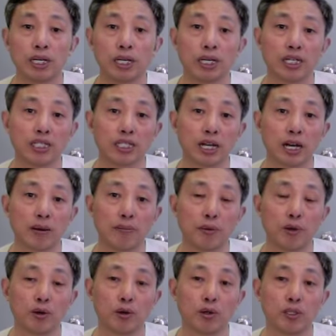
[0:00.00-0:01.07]

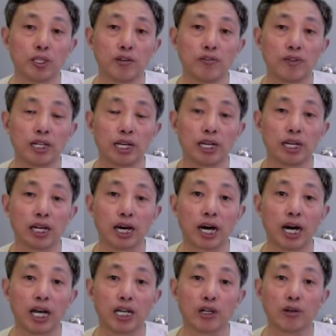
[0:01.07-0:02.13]
example, if the
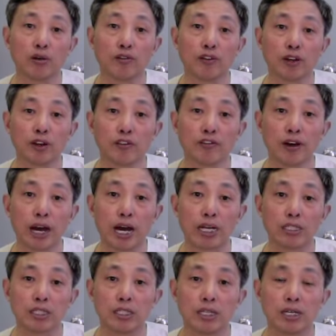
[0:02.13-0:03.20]
line go very
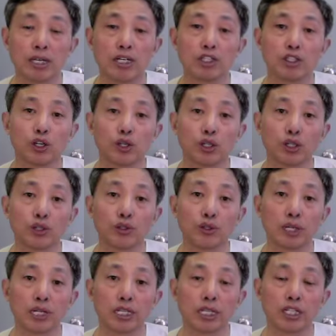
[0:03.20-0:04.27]
fast, so
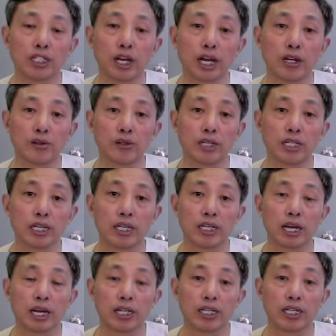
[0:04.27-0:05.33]
usually they generate
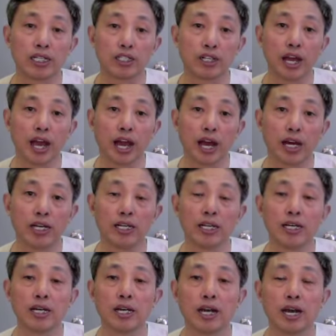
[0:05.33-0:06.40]
the yin,
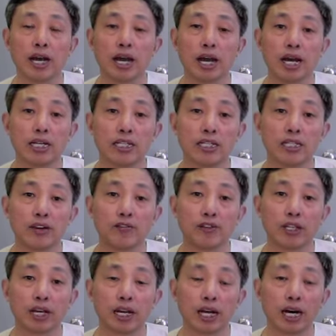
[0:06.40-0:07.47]
and if
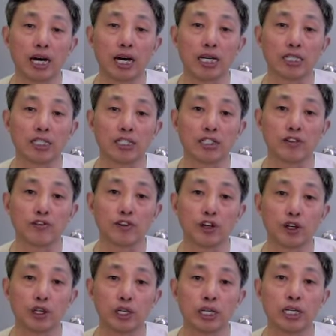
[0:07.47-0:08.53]
the lines is
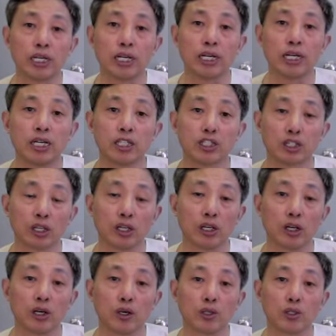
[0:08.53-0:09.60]
very
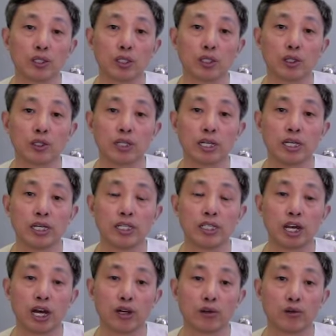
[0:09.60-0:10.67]
slow, so they
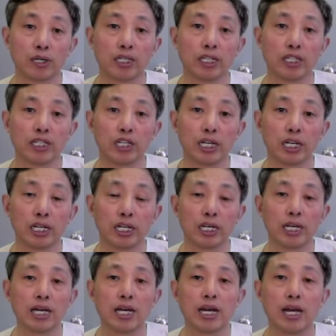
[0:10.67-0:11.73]
generate the yin,
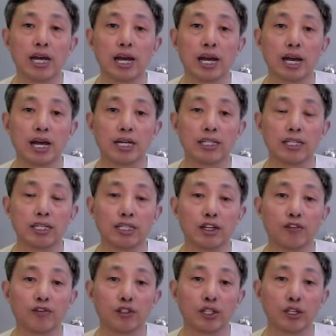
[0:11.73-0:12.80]
and
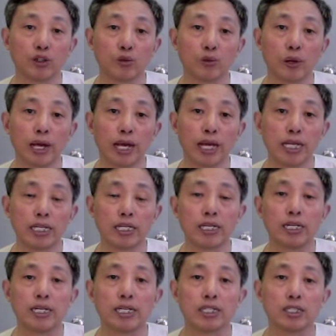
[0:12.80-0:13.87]
if they're red,
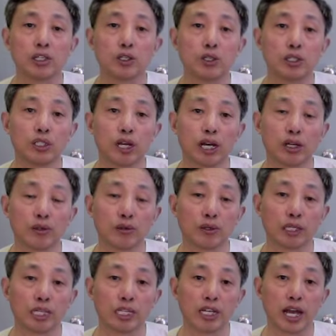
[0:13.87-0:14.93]
so you
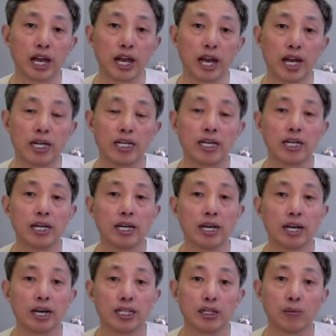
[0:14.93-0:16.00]
generate the yang,
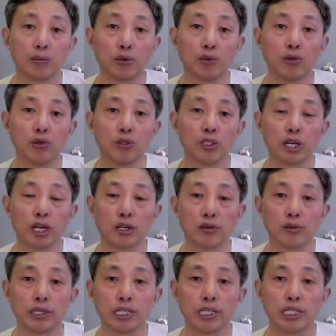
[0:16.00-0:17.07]
and the blue
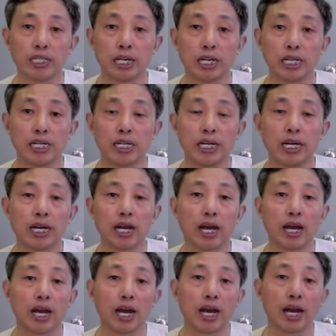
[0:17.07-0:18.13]
generate the yin,
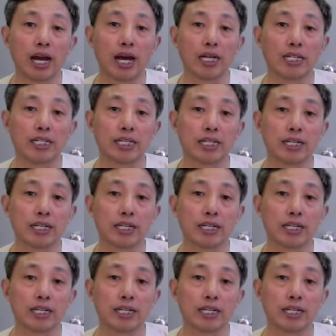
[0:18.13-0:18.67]
and